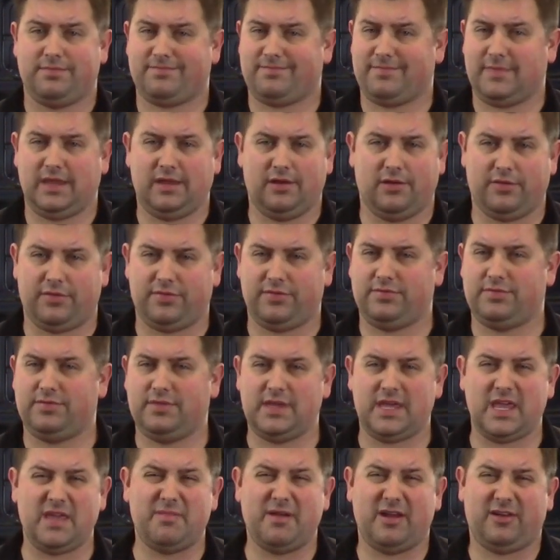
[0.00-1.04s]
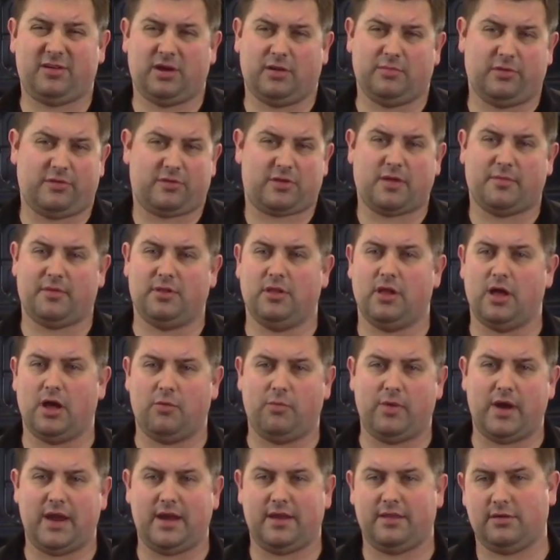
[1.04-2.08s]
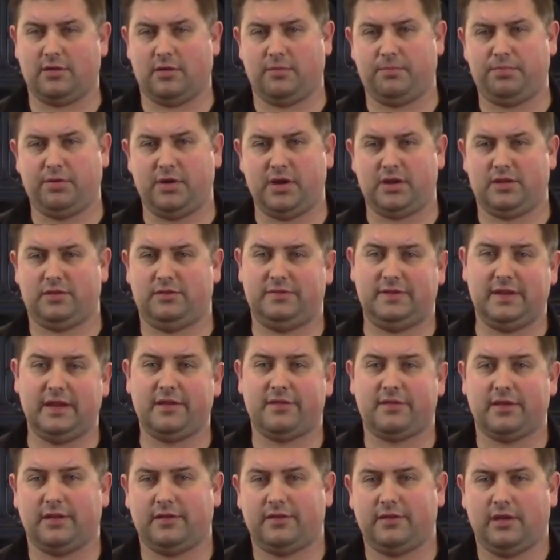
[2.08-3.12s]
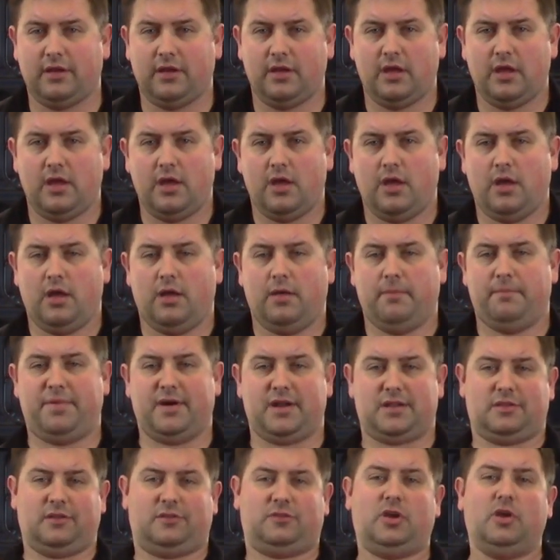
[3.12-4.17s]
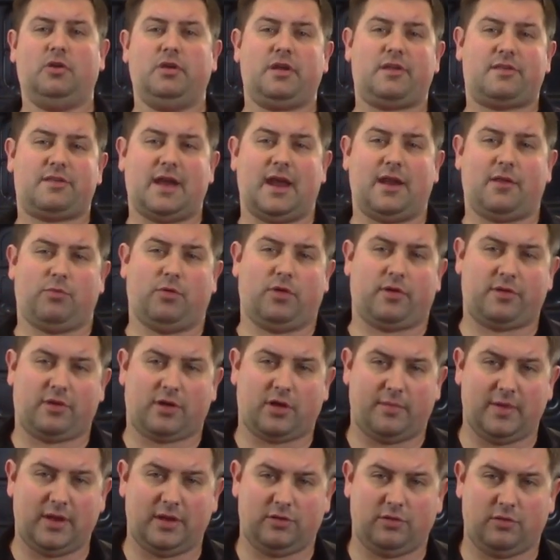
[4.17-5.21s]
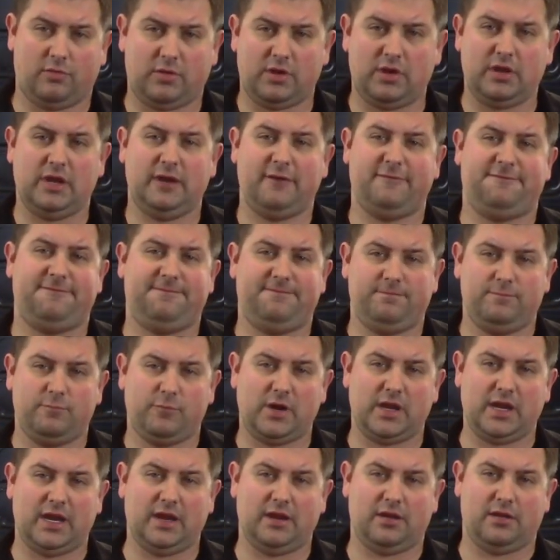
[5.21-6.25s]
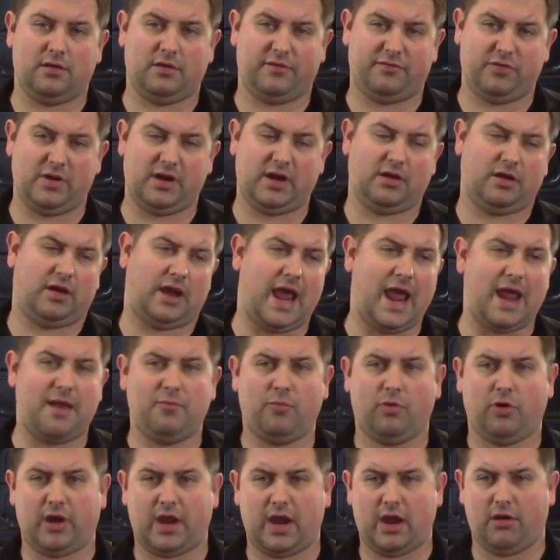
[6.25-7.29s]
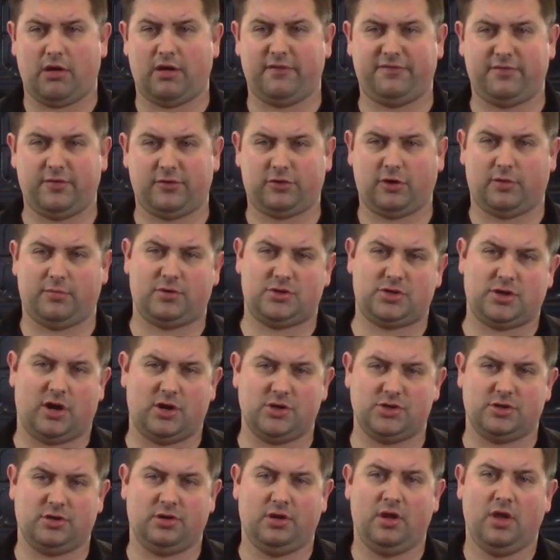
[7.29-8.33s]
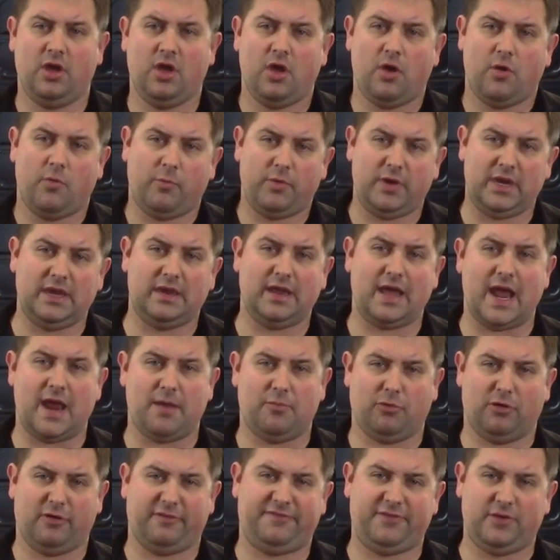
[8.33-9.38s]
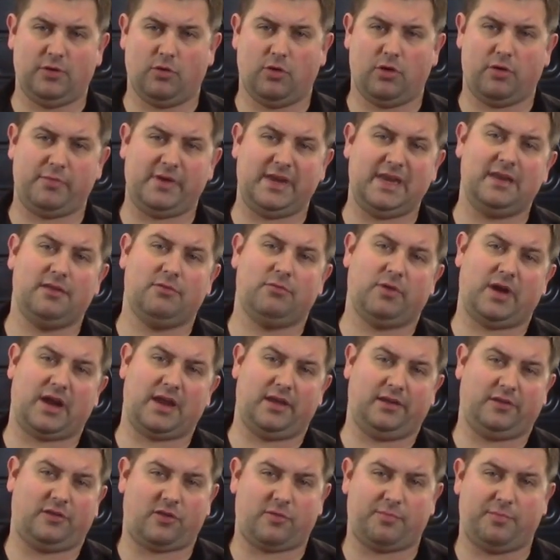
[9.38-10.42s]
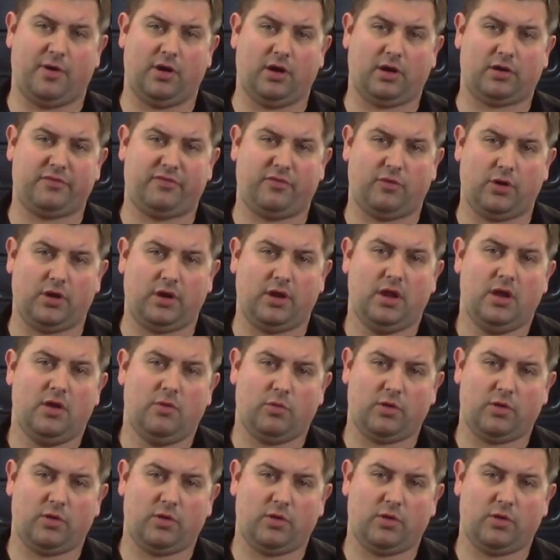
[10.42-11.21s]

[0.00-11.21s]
You know, the eBay turbos have come a long way. They're pretty decent, but the tuning side is where it's going to come into. We need, if we add more air in from the turbocharger, we need to add more fuel, and we need to regulate the spark for it.